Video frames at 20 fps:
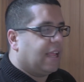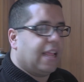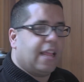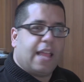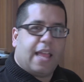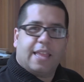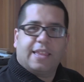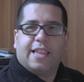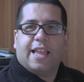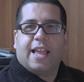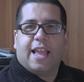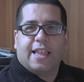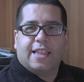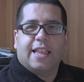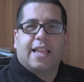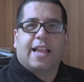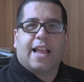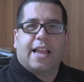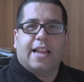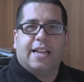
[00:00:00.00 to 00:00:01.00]
And
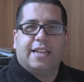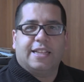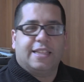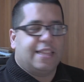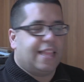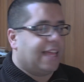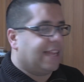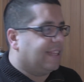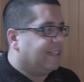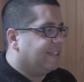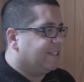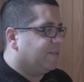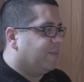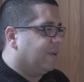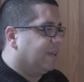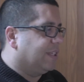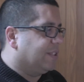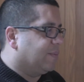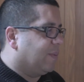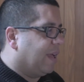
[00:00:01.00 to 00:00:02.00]
they kind of did that in this
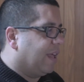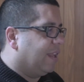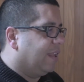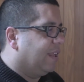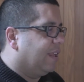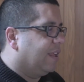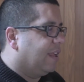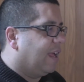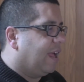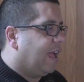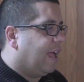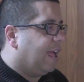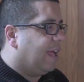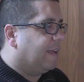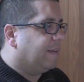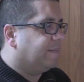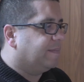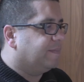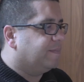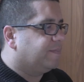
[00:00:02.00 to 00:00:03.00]
one as well.
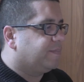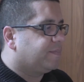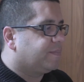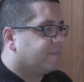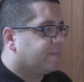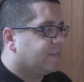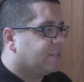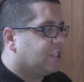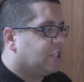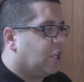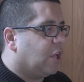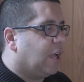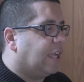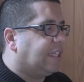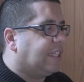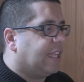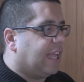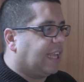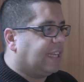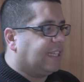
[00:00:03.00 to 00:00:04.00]
So I
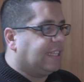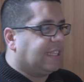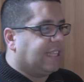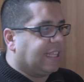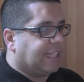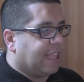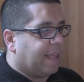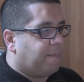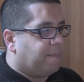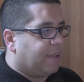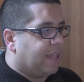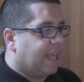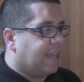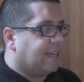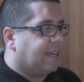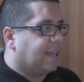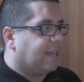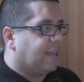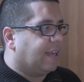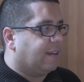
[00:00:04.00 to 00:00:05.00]
did think they
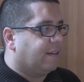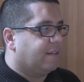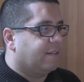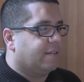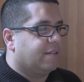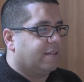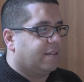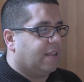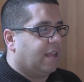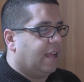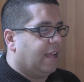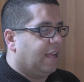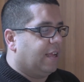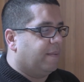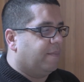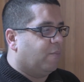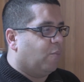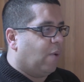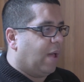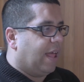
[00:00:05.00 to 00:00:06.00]
blended it
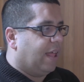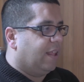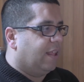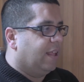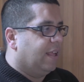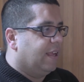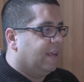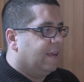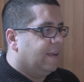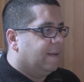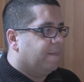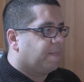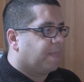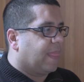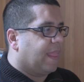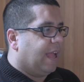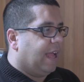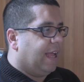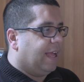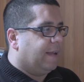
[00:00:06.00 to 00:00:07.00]
well.
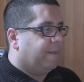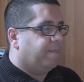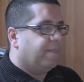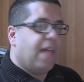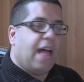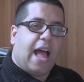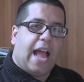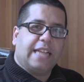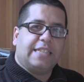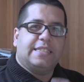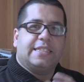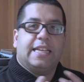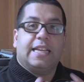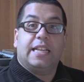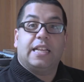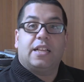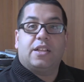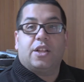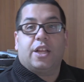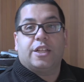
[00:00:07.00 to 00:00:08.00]
I
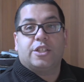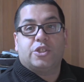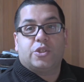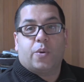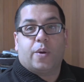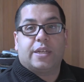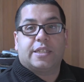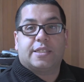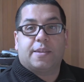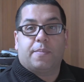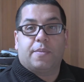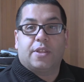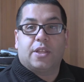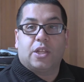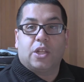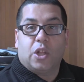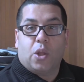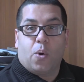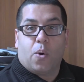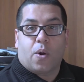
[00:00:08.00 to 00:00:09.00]
did enjoy some of the
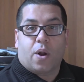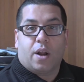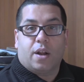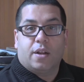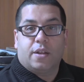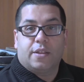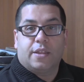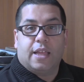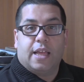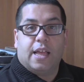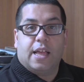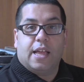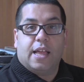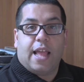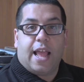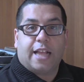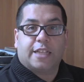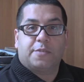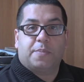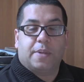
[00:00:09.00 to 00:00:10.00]
lore, the
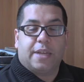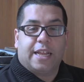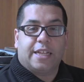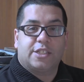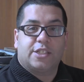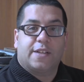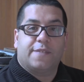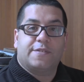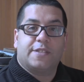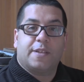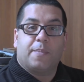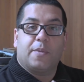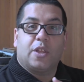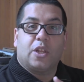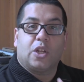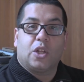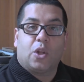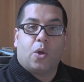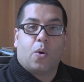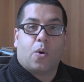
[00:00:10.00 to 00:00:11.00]
explanation of some of the
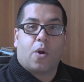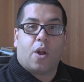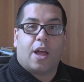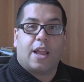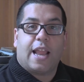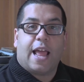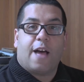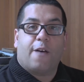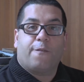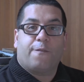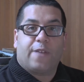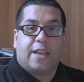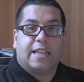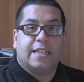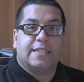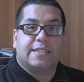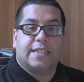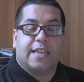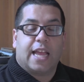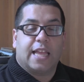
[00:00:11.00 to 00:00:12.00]
lore on how
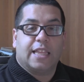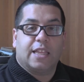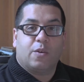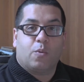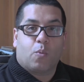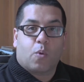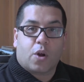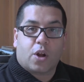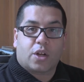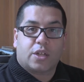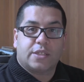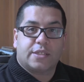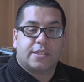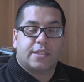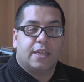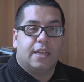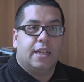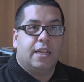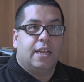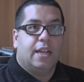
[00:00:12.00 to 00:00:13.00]
Fantasy Island works,
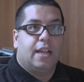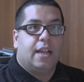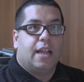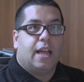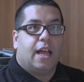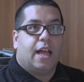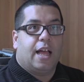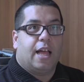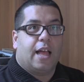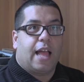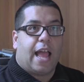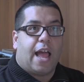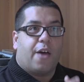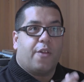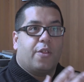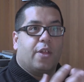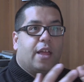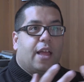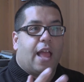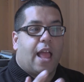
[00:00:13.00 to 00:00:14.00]
how
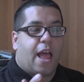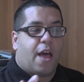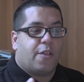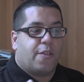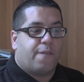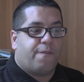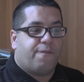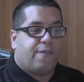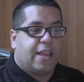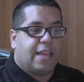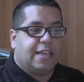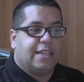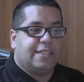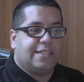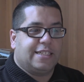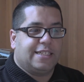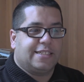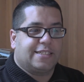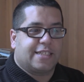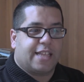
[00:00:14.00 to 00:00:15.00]
the
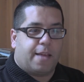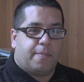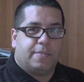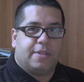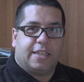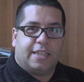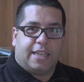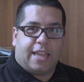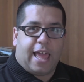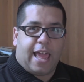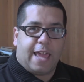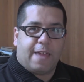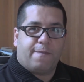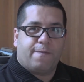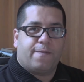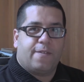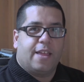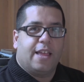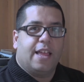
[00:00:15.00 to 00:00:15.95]
fantasies come to life.